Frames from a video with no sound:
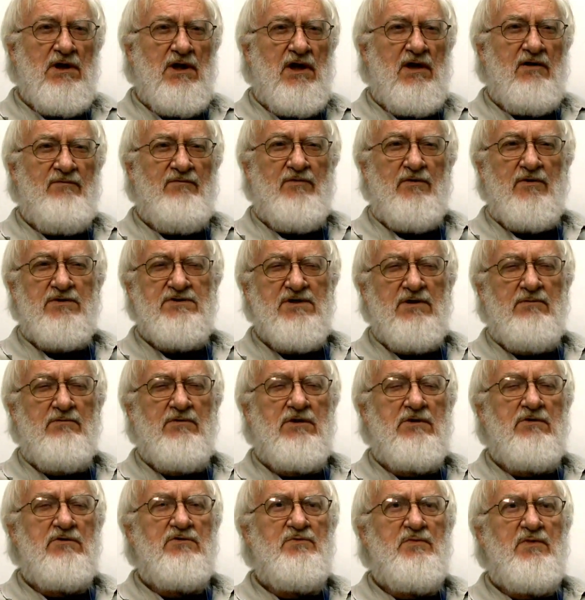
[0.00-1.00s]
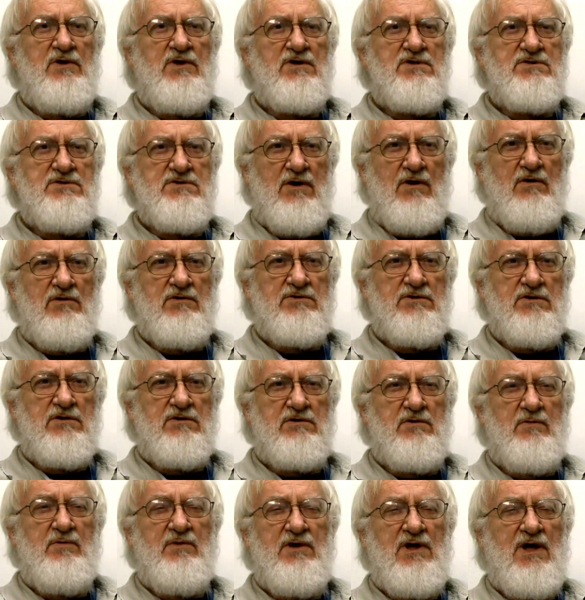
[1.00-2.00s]
And for someone who's been a
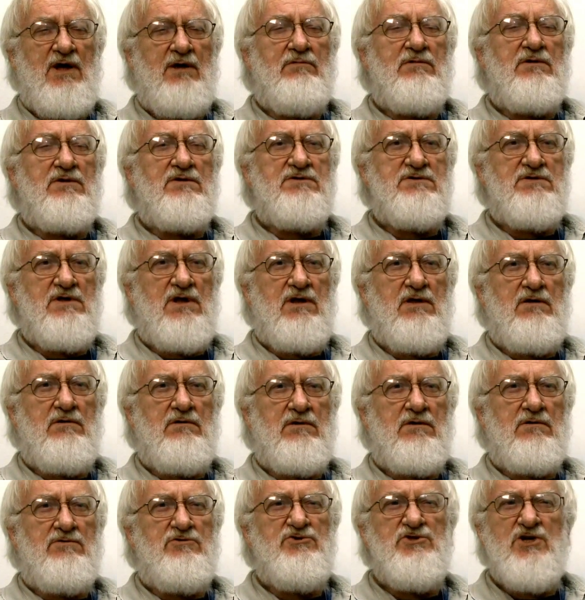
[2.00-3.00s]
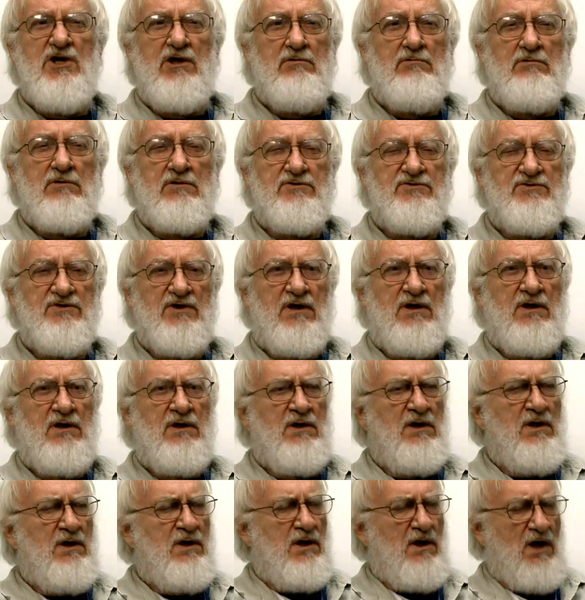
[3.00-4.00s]
soldier to be able to say to a general, say,
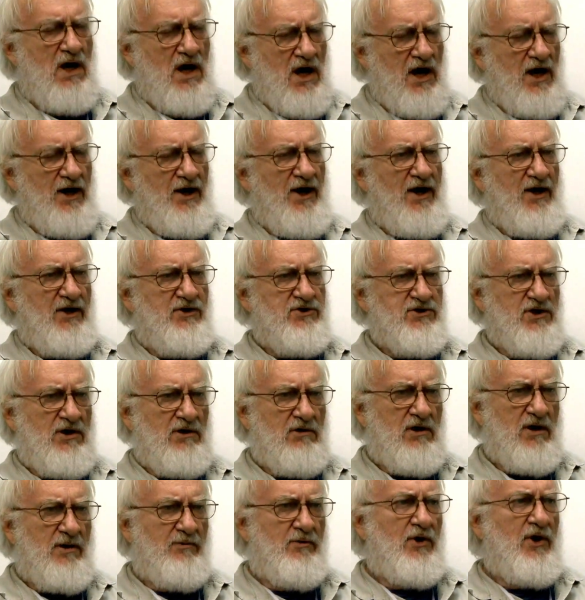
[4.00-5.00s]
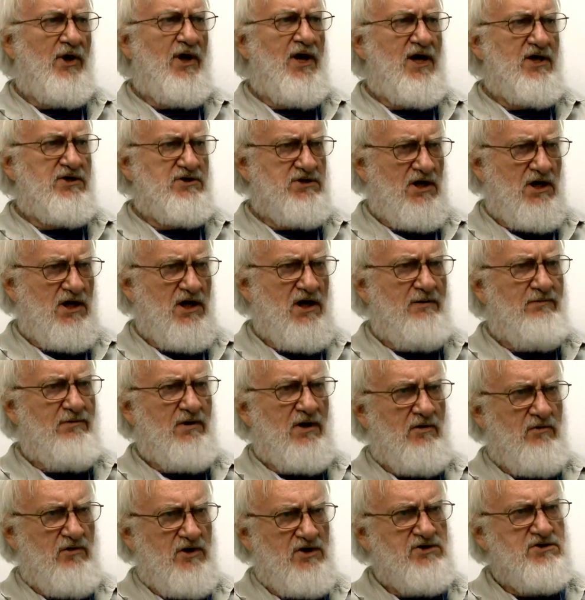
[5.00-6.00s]
"All right, now, General, I'm going to ask you a
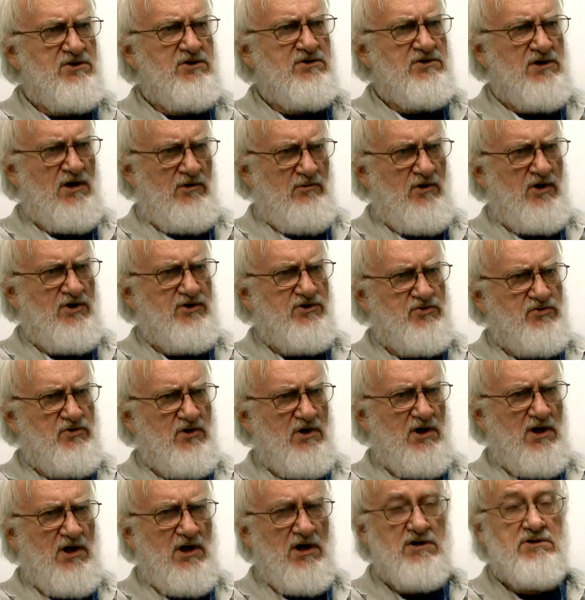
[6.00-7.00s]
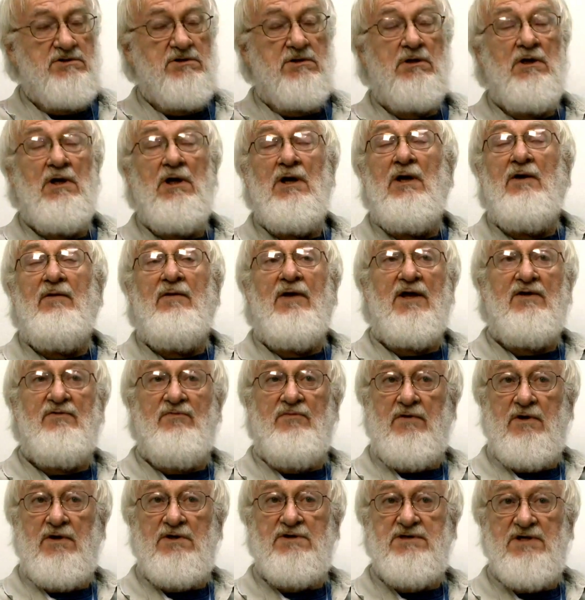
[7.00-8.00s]
couple of questions. I want a straight answer."
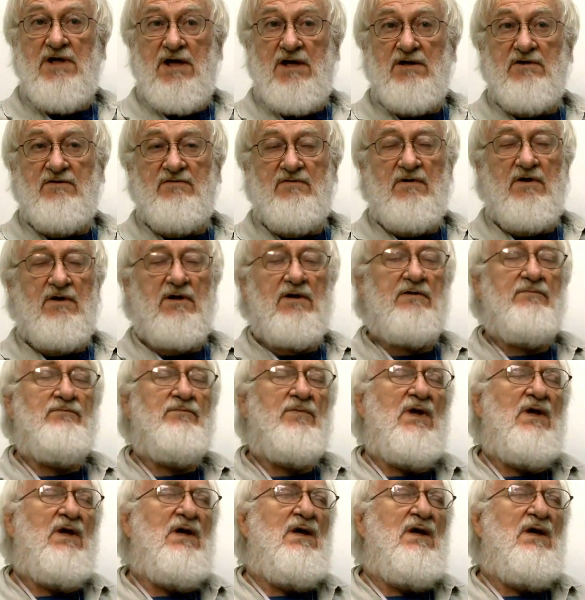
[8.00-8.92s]
That's very satisfying.